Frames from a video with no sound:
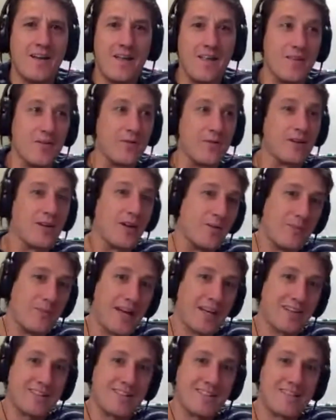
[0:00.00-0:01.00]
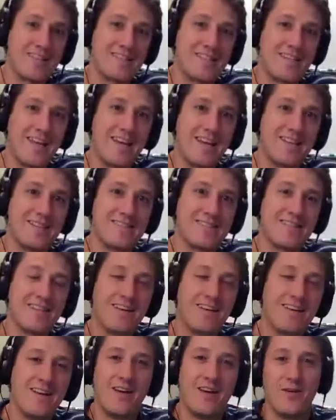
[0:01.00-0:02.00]
And then we come back to the States,
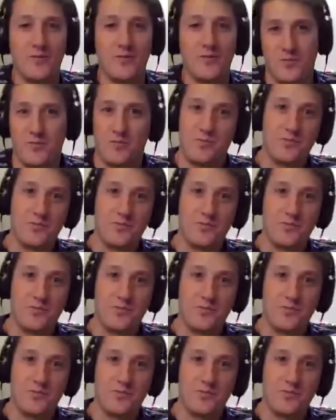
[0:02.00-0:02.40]
and we're